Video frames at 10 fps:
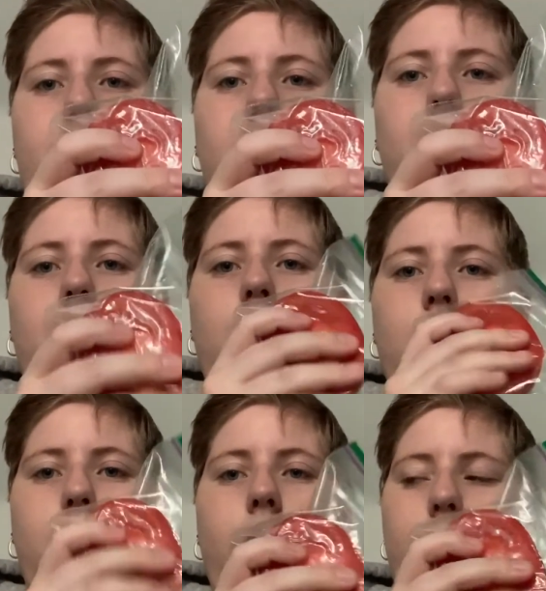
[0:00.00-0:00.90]
so that it
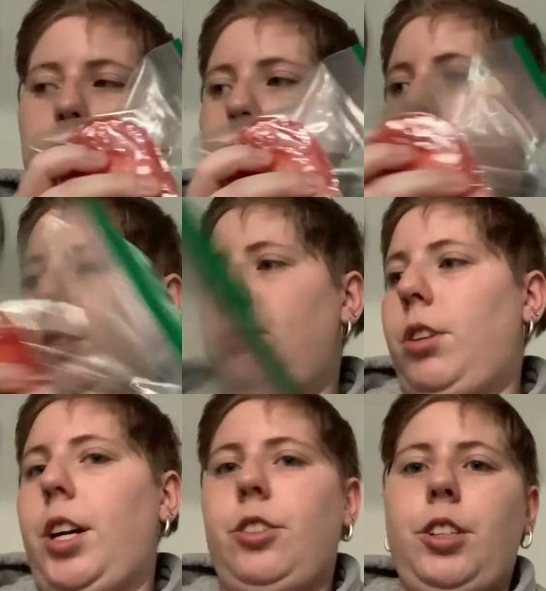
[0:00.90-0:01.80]
stays nice and
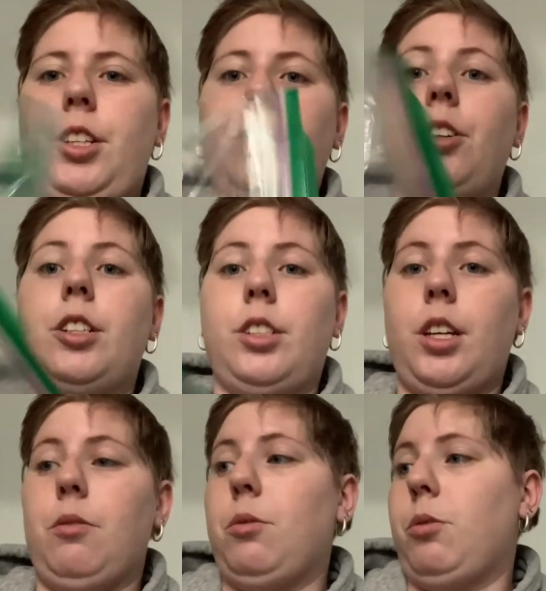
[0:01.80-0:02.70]
fresh and you can
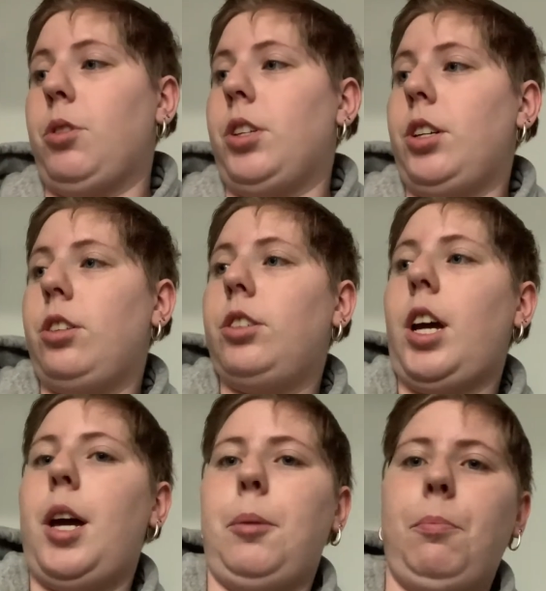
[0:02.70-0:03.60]
save it for another
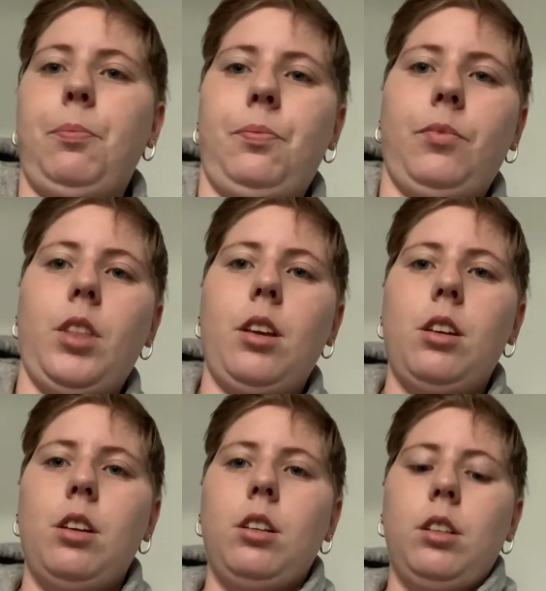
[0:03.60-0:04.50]
time.
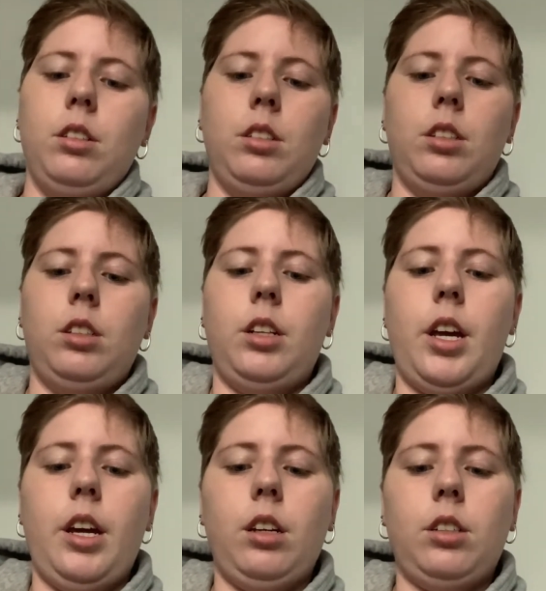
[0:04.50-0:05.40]

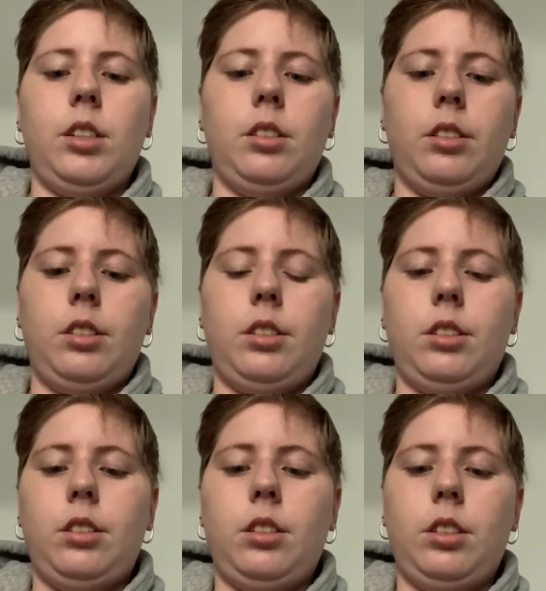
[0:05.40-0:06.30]
Next,
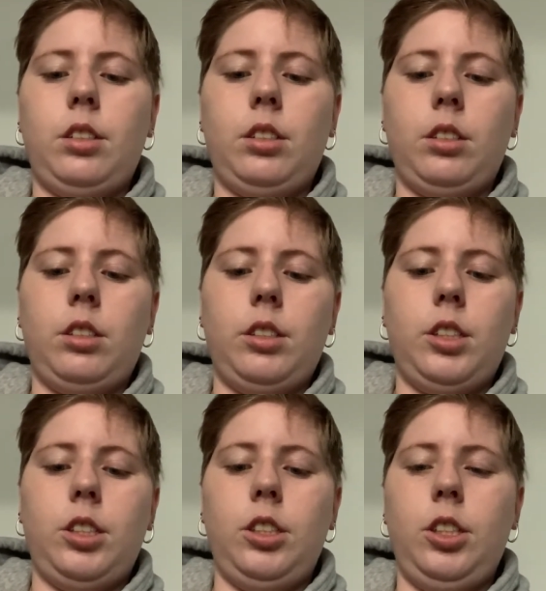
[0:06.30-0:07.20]

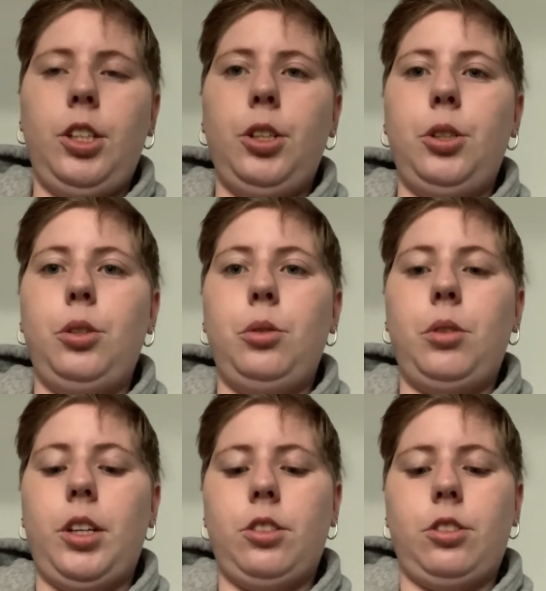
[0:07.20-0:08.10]
you
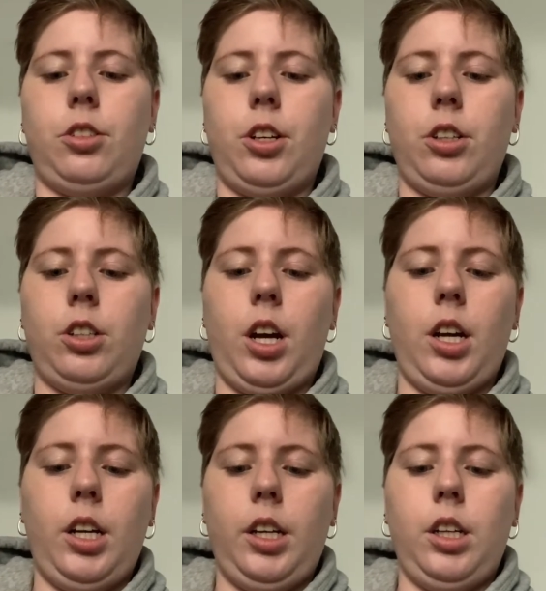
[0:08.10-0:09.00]
can start
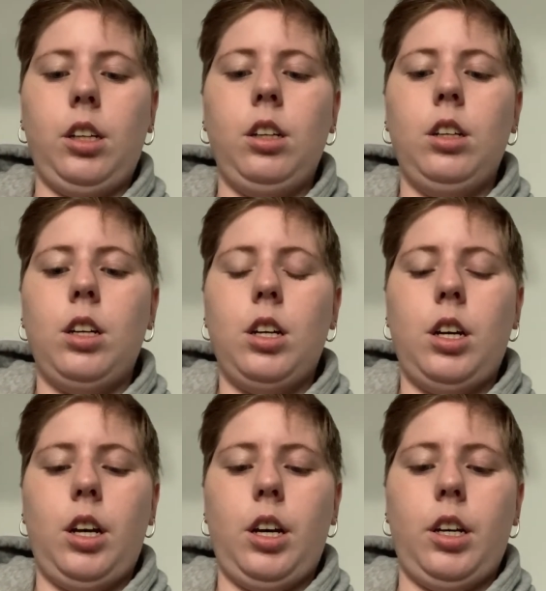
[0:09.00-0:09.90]
cutting
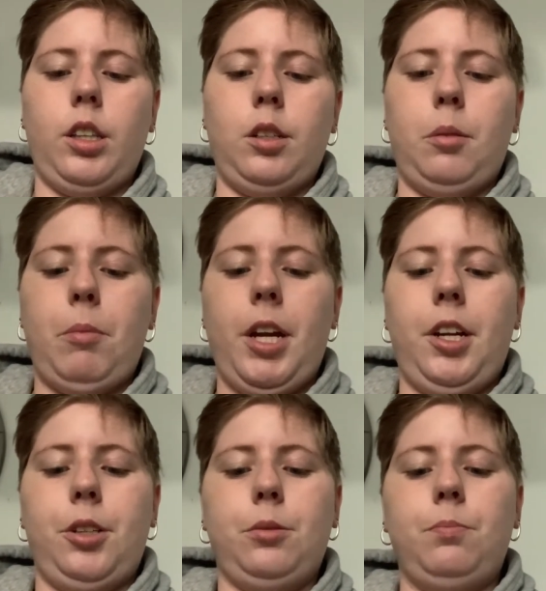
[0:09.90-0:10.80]
the
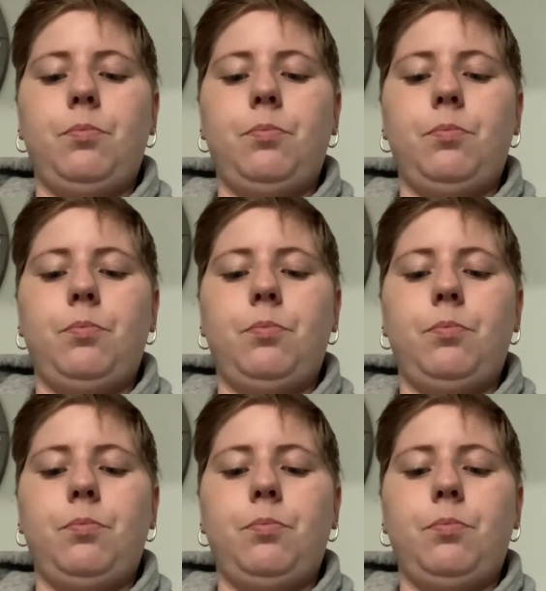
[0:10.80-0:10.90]
tomato.